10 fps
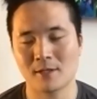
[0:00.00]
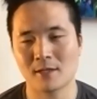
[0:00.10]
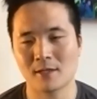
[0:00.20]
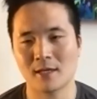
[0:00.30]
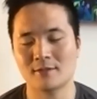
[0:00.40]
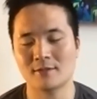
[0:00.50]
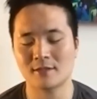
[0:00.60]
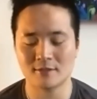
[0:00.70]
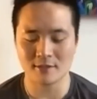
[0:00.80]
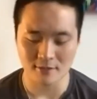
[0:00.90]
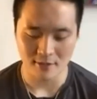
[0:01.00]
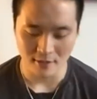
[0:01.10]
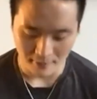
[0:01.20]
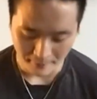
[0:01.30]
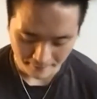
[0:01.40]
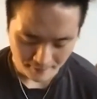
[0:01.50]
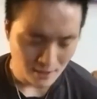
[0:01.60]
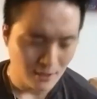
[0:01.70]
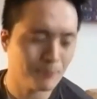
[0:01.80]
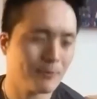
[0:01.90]
Okay, 66 kilo.
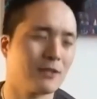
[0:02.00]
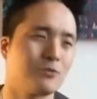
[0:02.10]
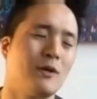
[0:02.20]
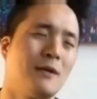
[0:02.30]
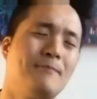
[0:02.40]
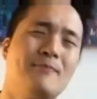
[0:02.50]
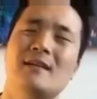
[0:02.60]
That's what?